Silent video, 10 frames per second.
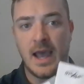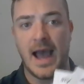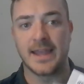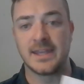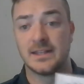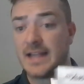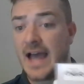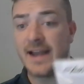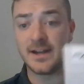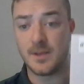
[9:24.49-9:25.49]
I can
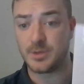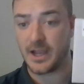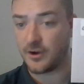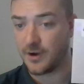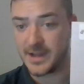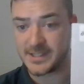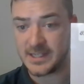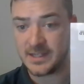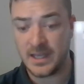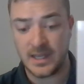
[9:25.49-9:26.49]
light it up like
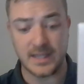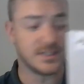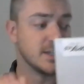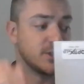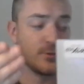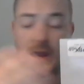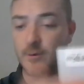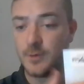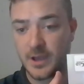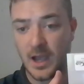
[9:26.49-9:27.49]
crazy. It does
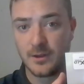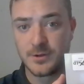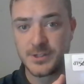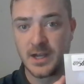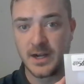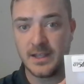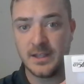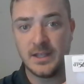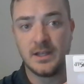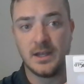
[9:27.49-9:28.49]
great with colors on it.